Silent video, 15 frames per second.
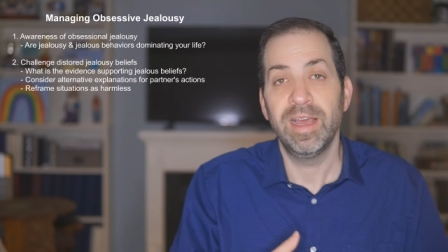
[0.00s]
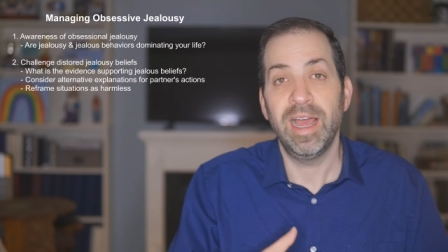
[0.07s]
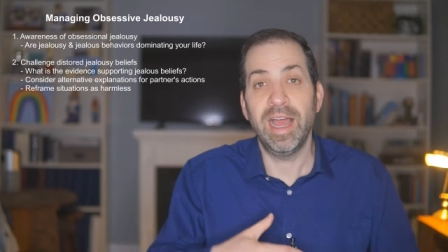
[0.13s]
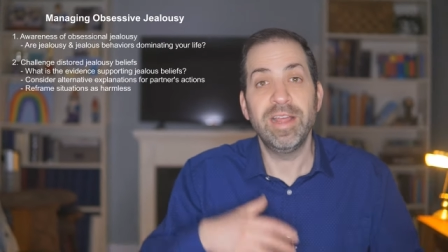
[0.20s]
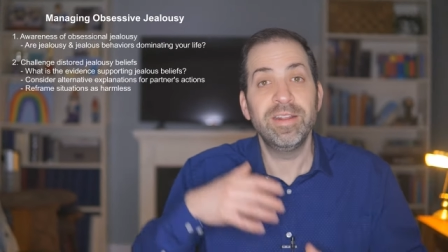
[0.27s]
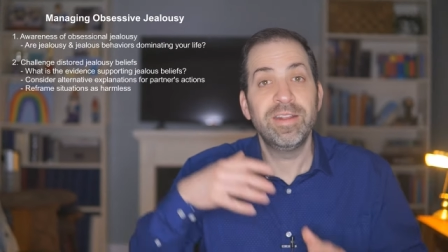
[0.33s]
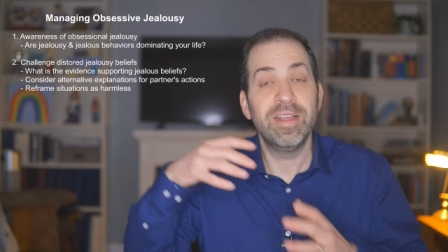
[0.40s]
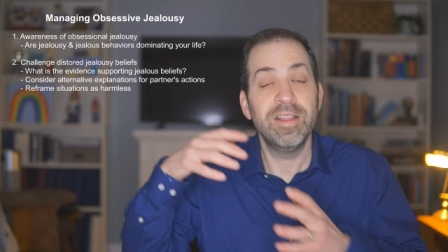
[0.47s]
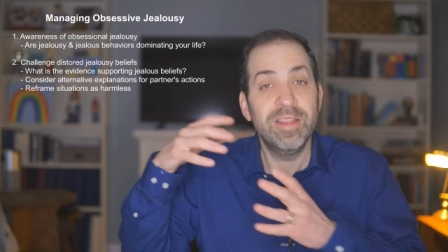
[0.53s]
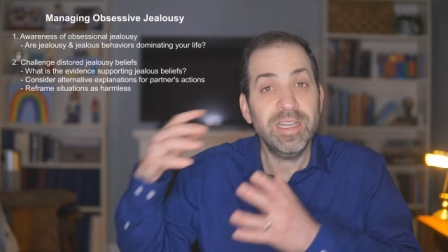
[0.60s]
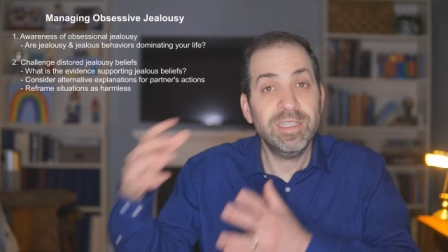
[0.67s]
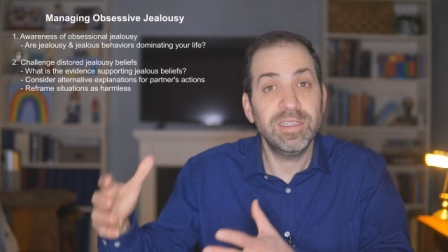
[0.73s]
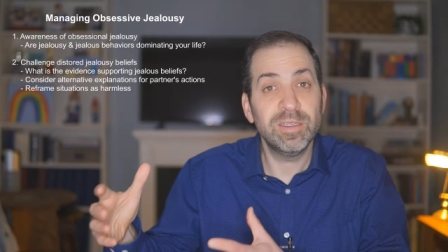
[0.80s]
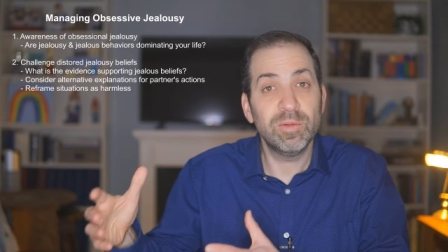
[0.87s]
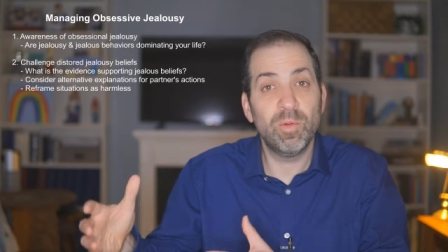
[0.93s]
And
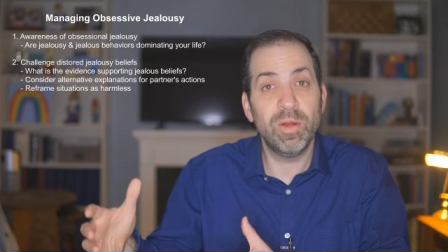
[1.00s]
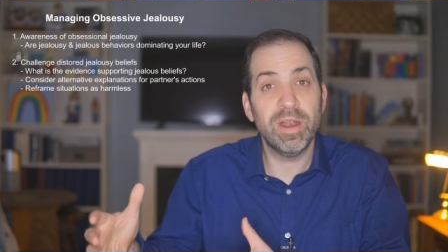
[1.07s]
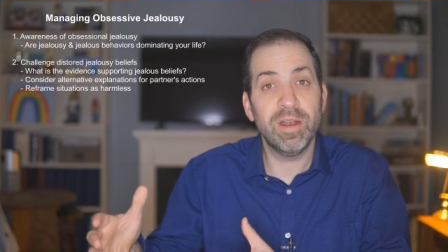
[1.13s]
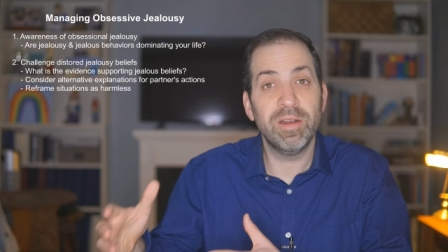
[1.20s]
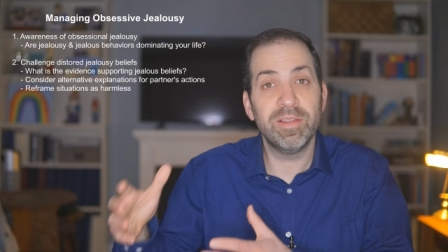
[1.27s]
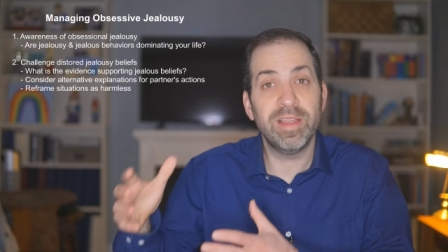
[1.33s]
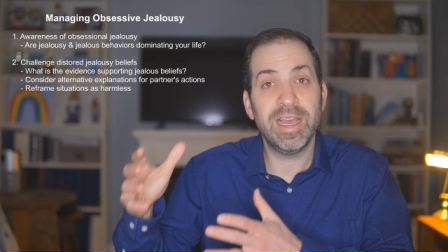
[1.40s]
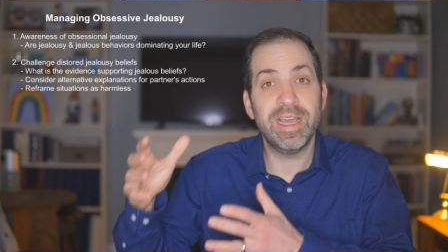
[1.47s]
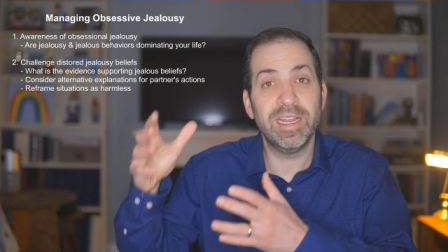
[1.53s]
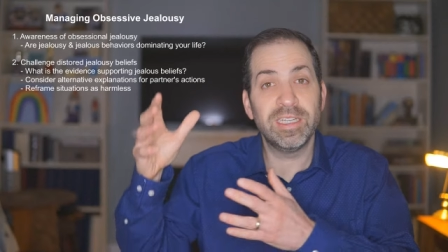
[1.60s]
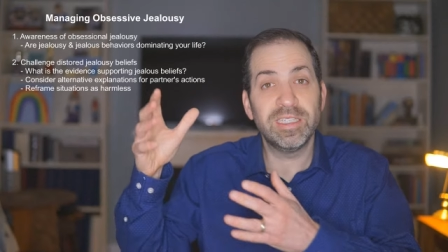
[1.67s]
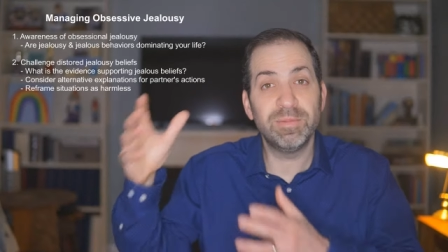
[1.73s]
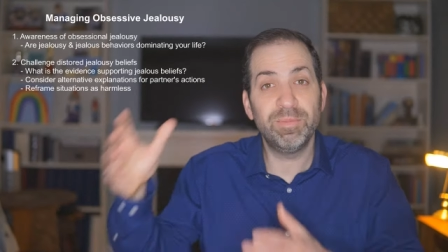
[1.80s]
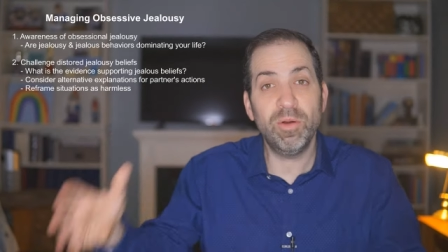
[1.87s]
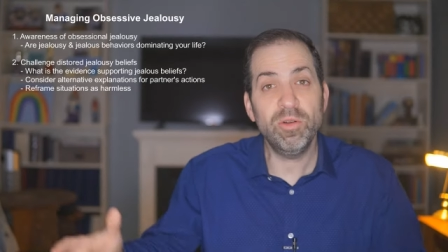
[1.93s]
this is where then
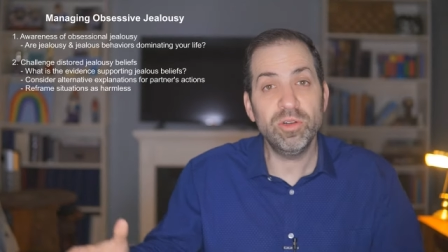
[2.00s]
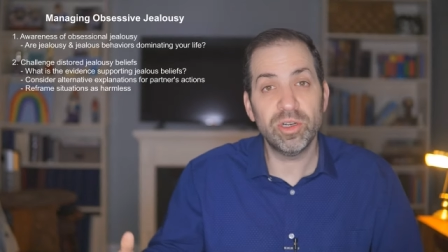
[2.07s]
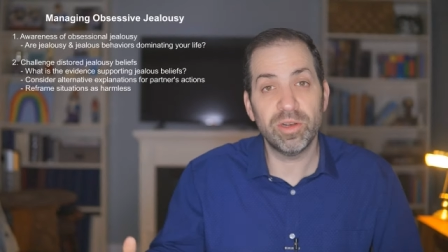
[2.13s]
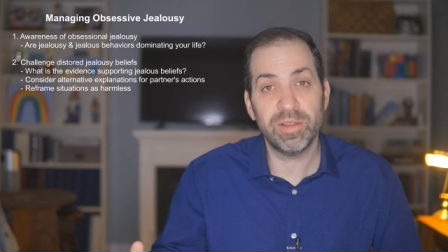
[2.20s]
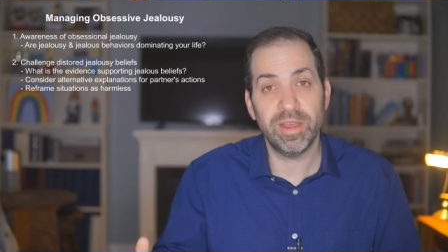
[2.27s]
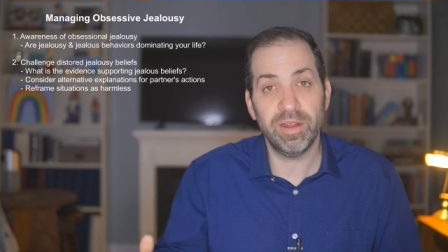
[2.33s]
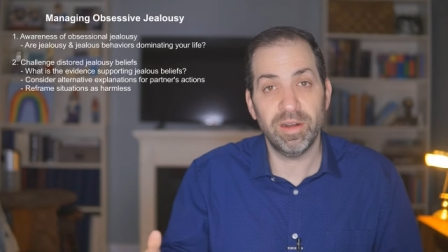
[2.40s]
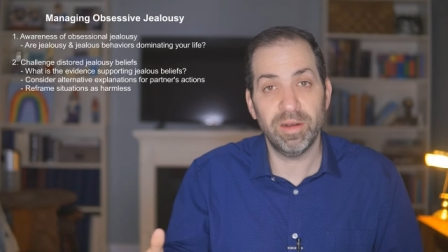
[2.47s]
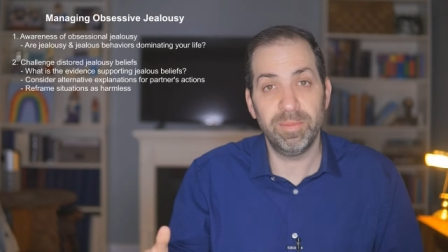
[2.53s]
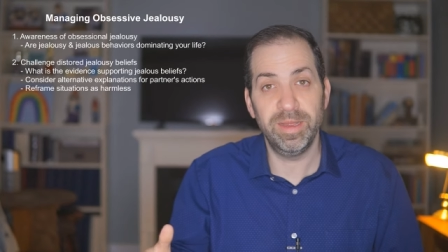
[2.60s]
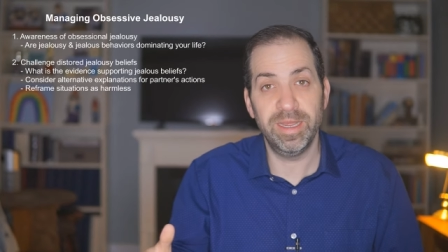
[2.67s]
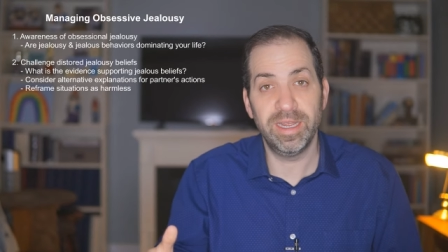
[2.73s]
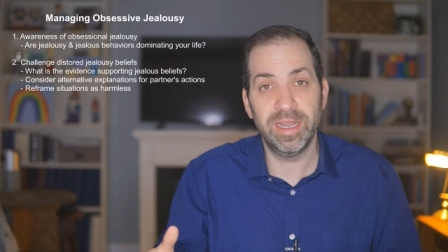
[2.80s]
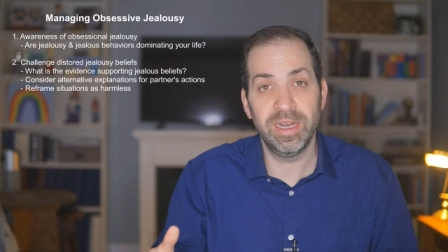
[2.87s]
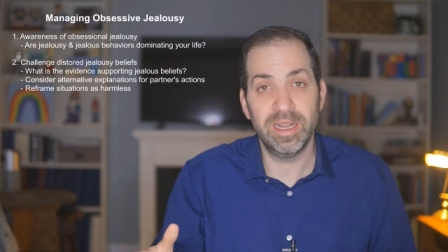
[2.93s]
exposure
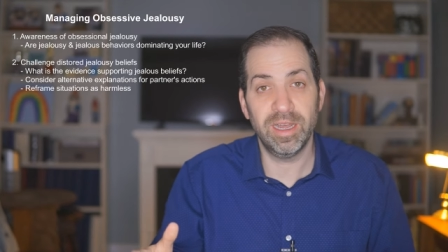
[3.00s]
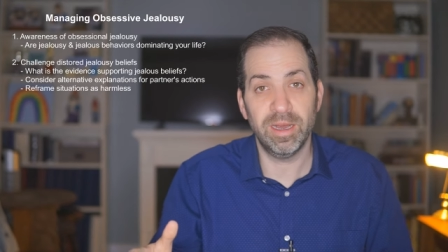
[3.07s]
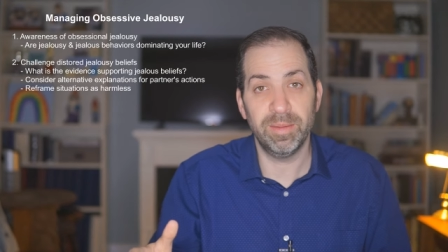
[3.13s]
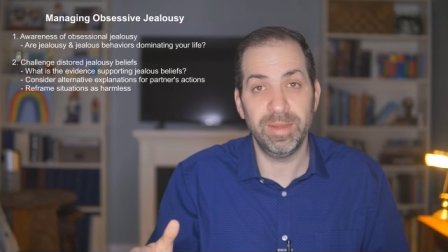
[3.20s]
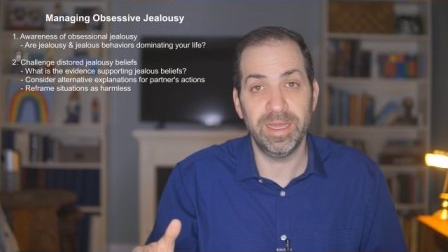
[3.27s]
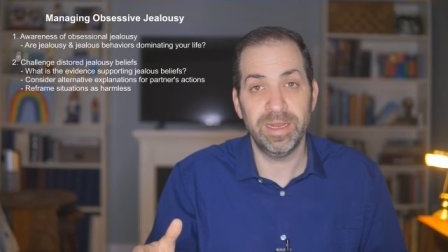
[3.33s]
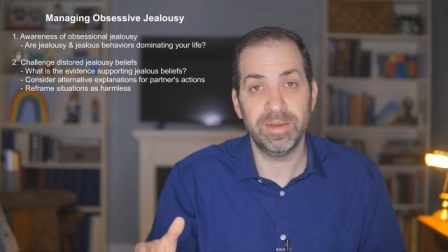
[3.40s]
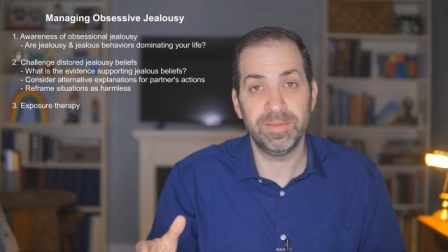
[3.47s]
therapy can come in.